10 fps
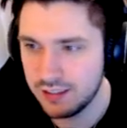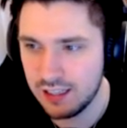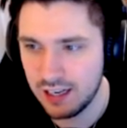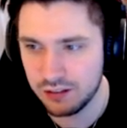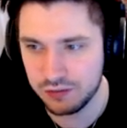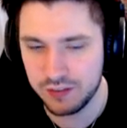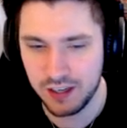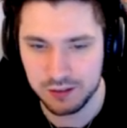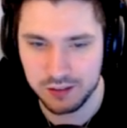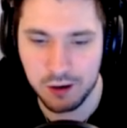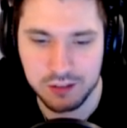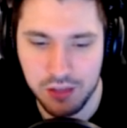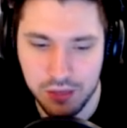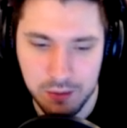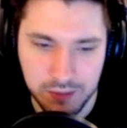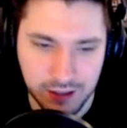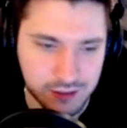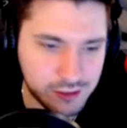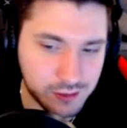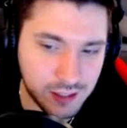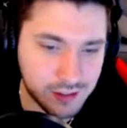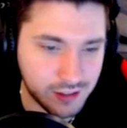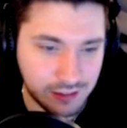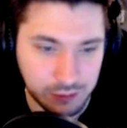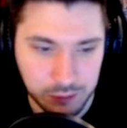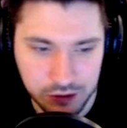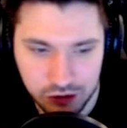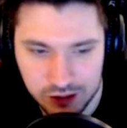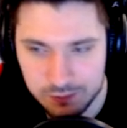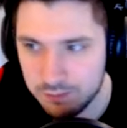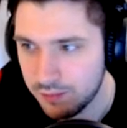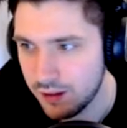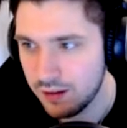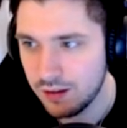Teenager fails. Oh, it's a thumbnail, so I can't even watch it.